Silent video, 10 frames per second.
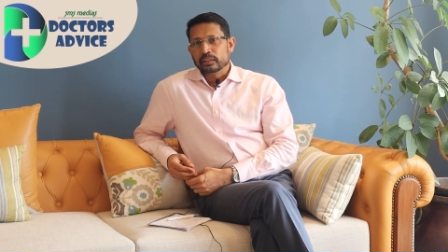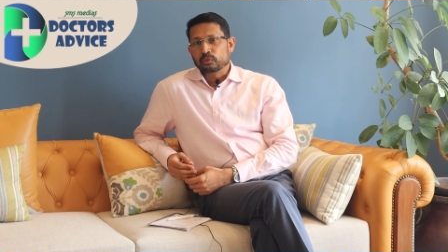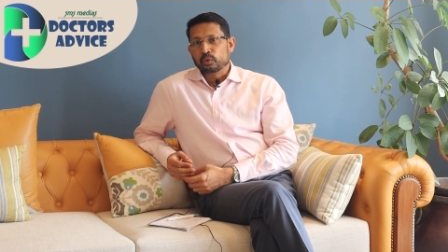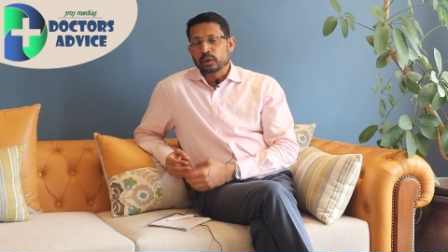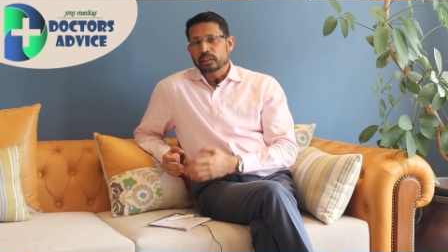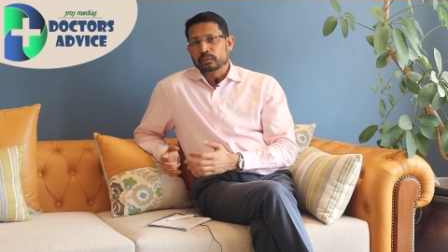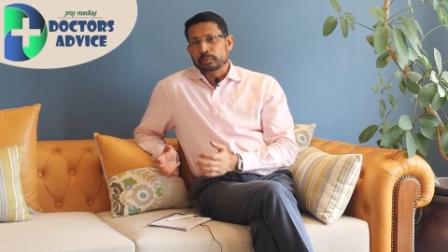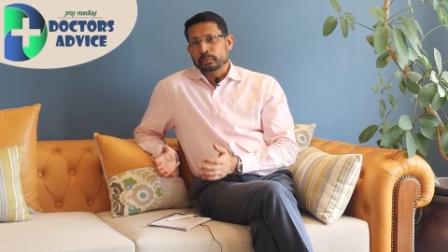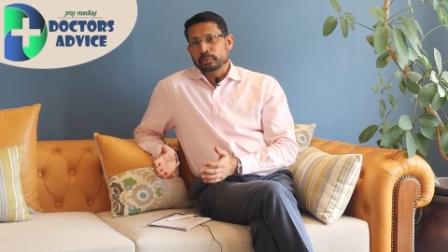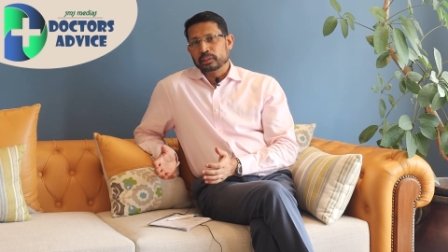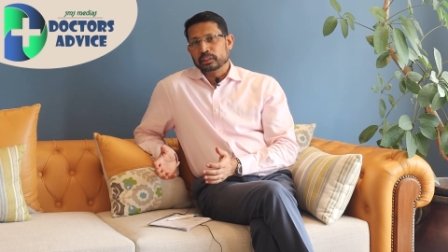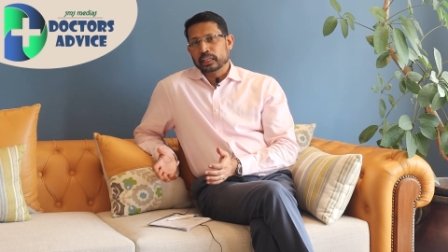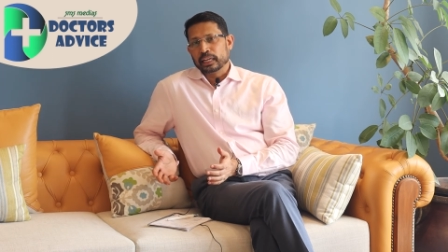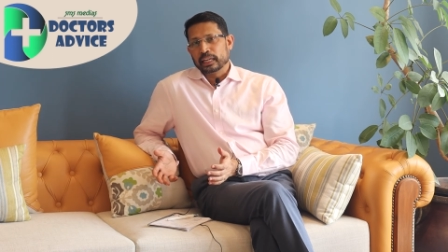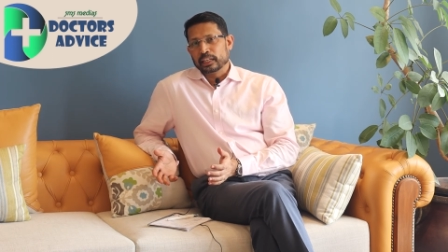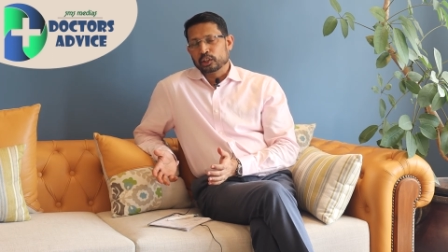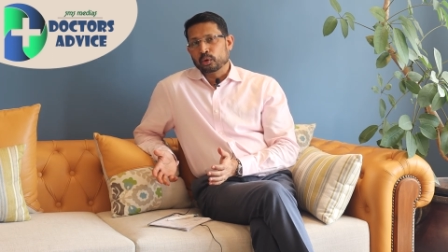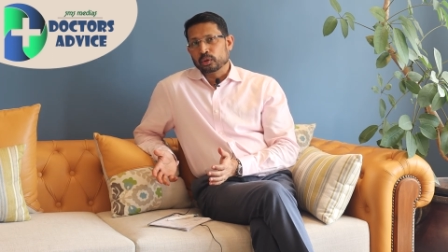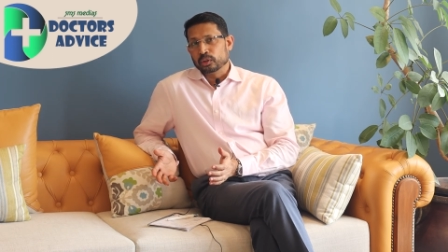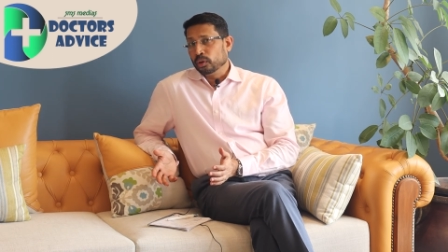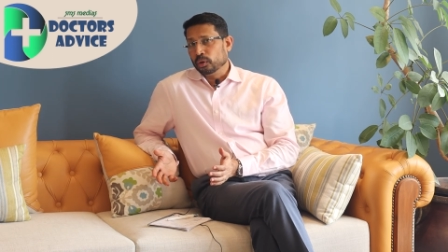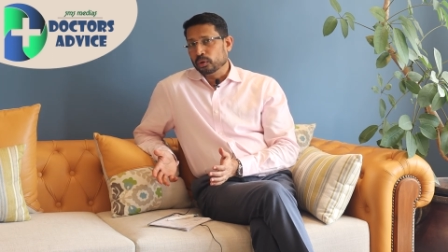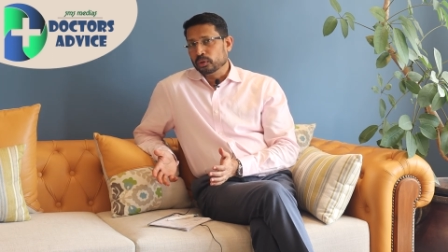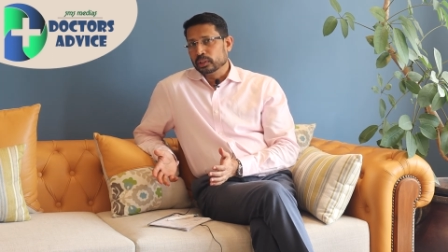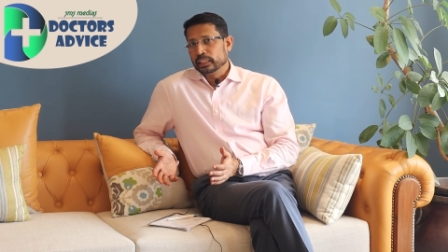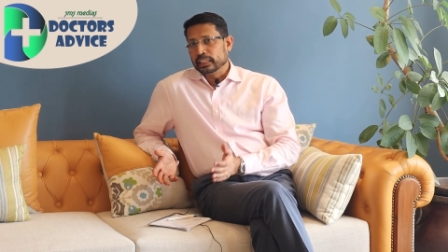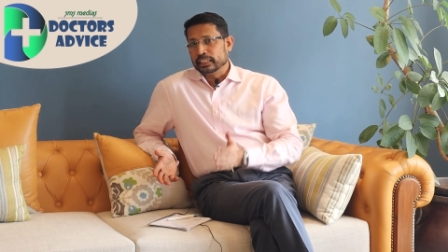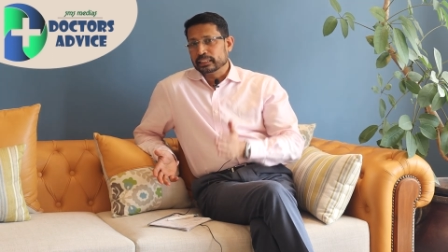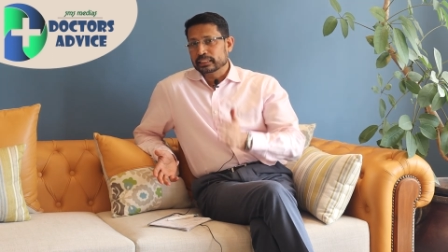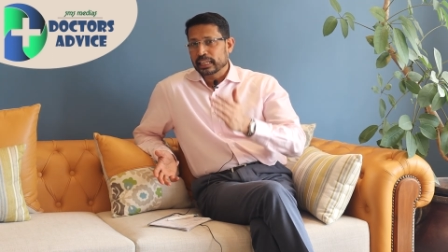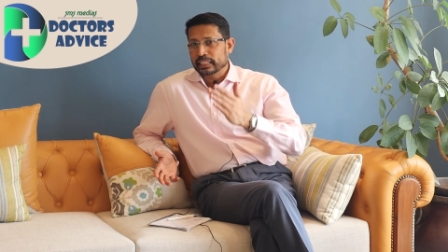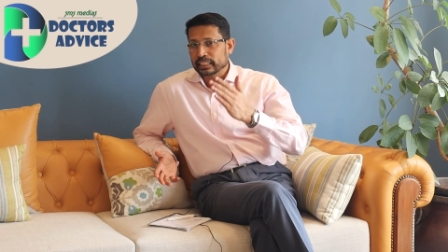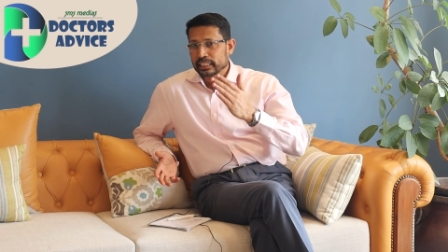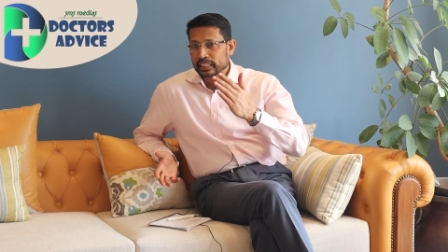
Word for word: what people don't know is that